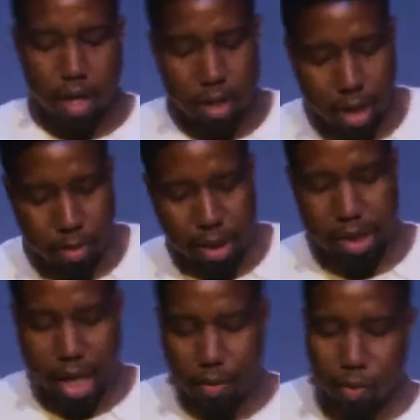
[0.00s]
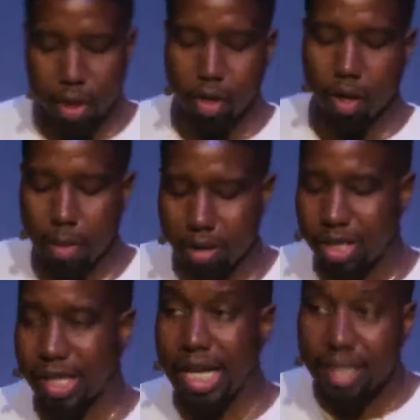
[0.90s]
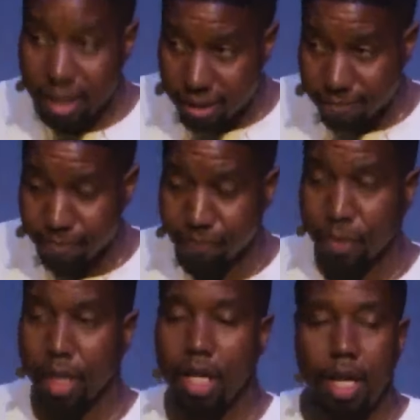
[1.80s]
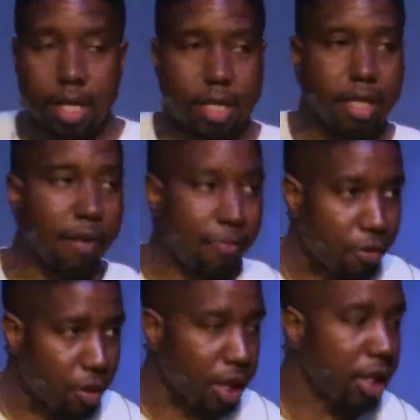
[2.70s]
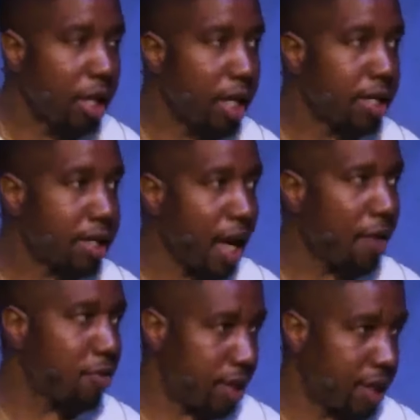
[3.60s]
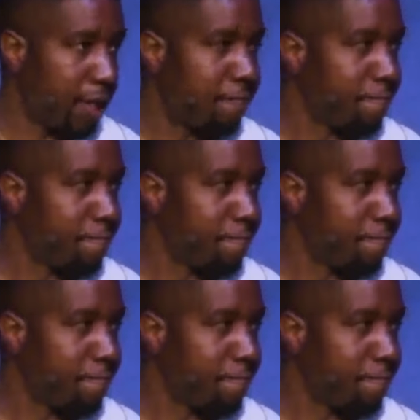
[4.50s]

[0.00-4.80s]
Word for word: Subject today, we want to talk about Satan, suffering, and sovereignty.